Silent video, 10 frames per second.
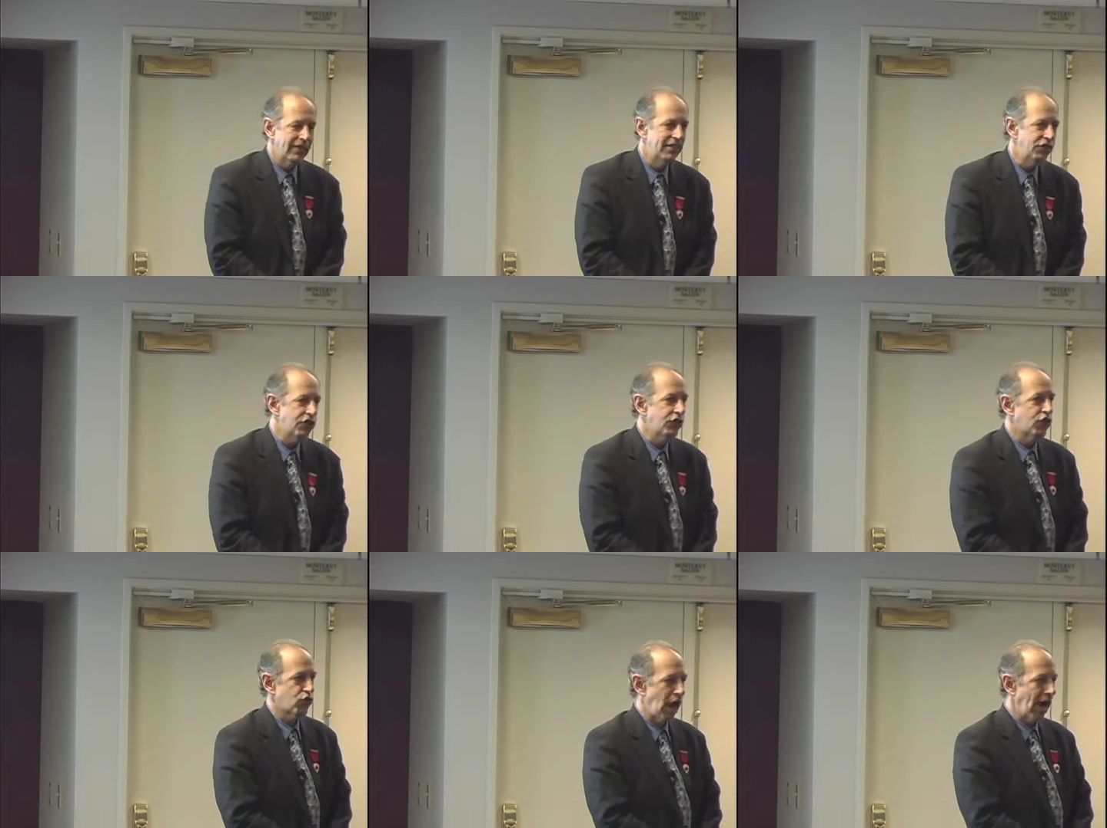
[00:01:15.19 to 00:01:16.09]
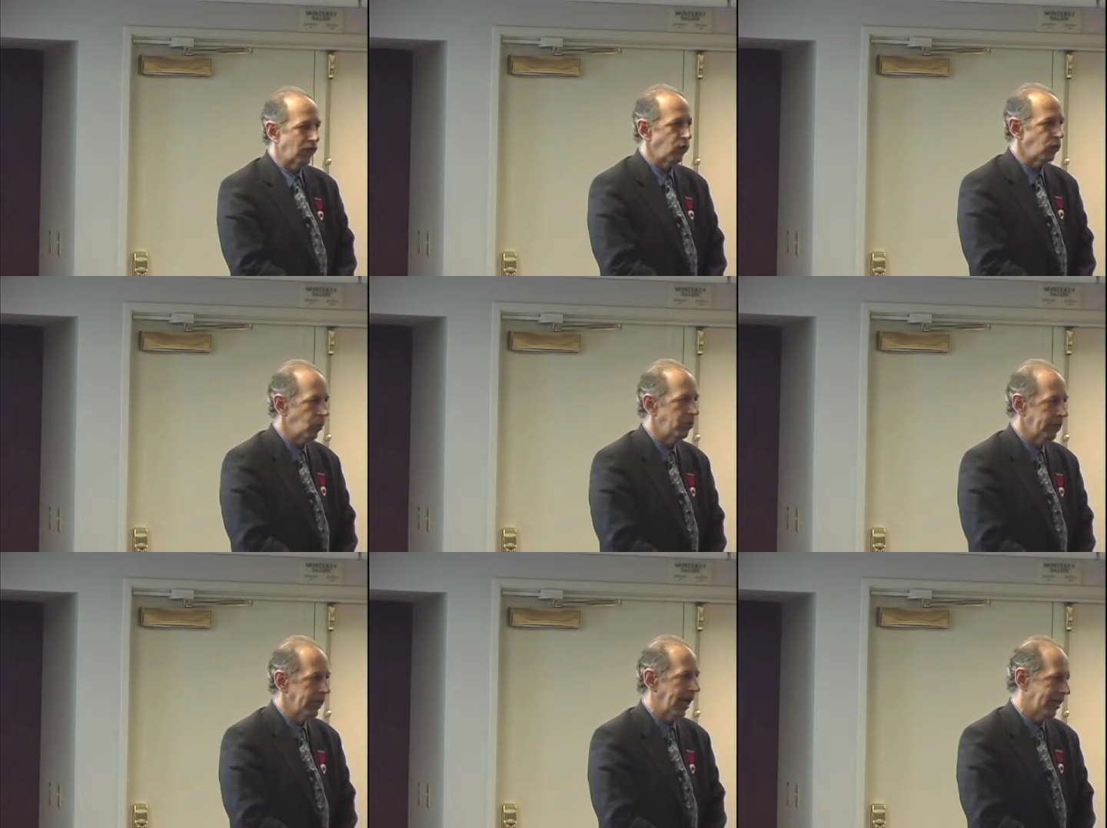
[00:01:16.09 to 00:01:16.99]
distance traveled will
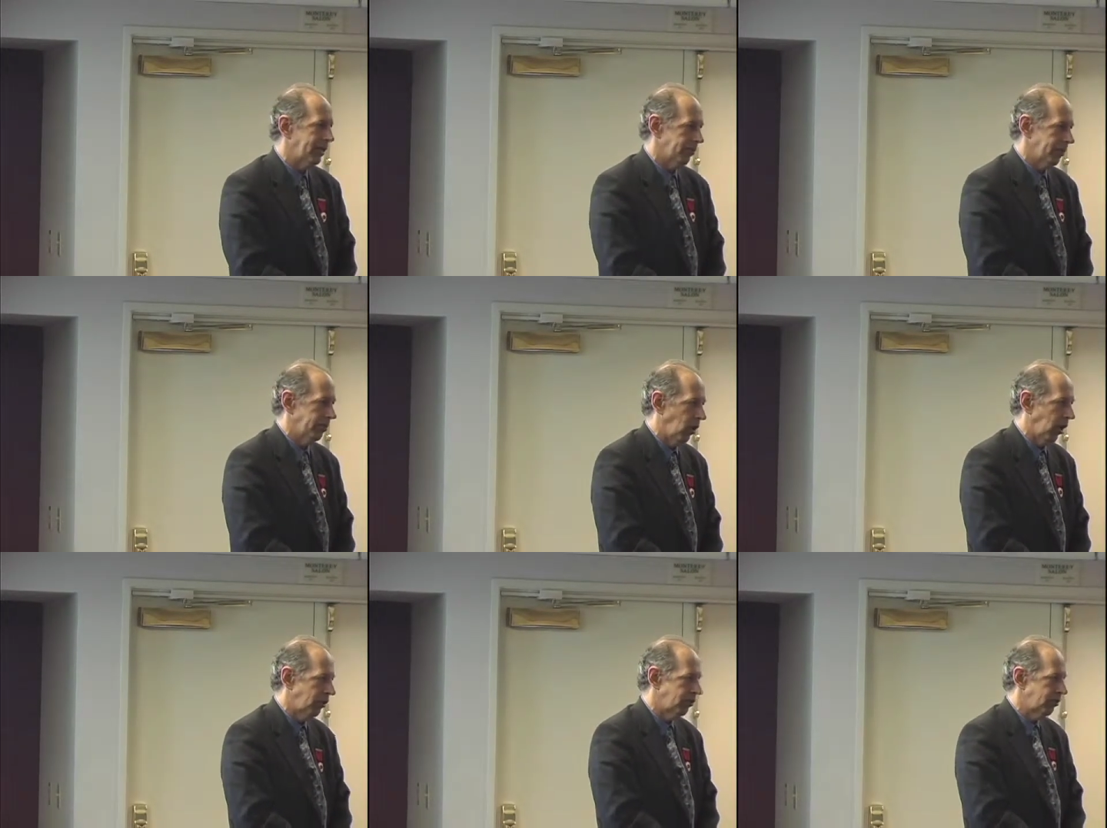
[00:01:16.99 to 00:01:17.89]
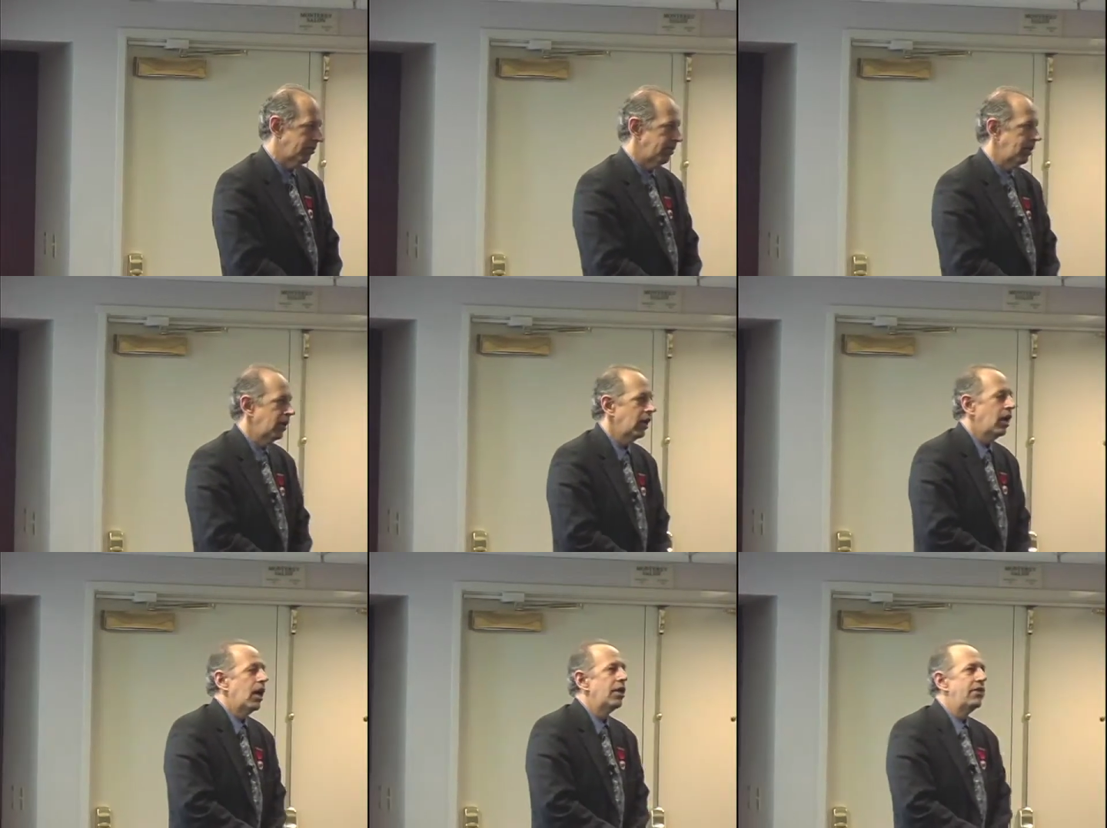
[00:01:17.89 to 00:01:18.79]
be at different parts.
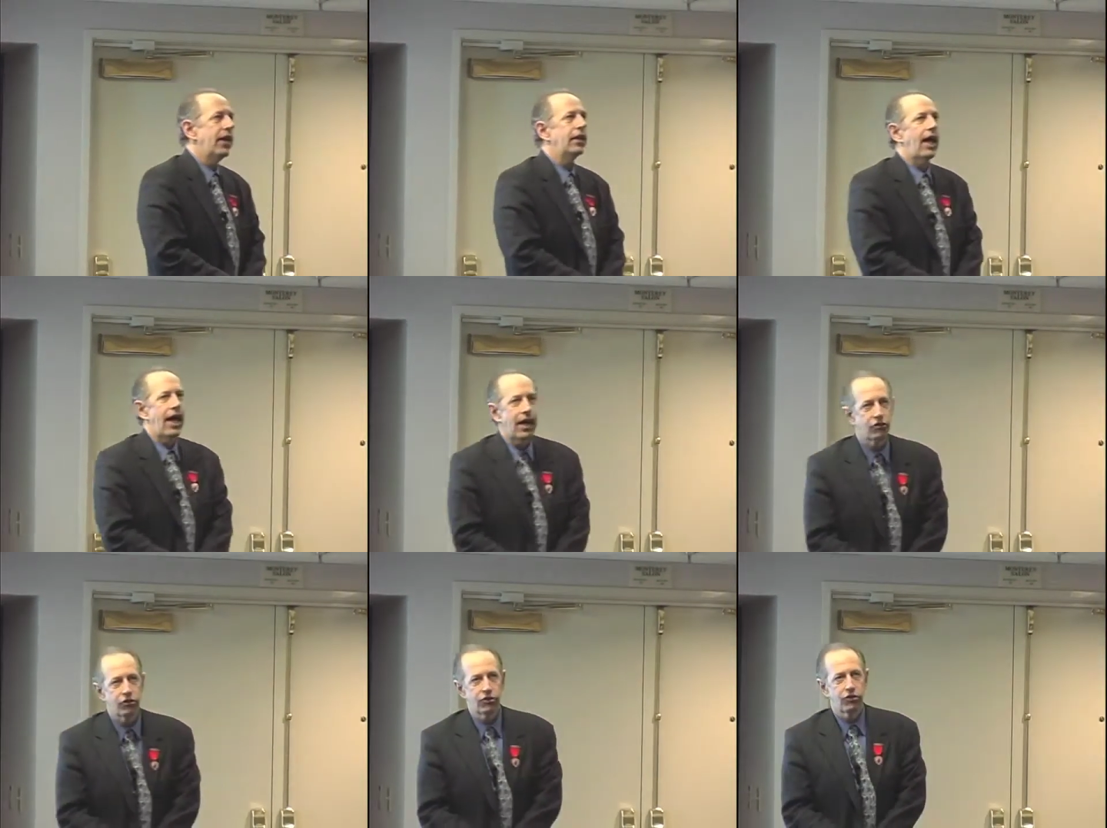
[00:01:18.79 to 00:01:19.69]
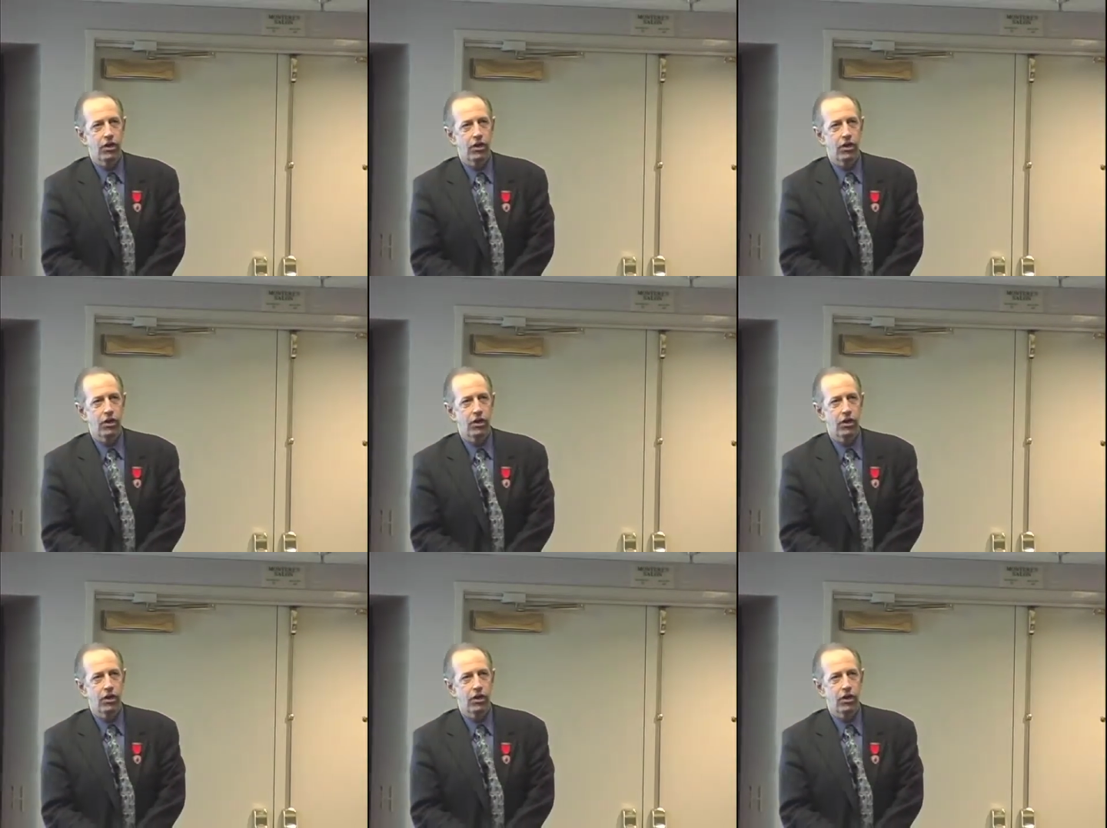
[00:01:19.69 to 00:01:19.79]
Then it asks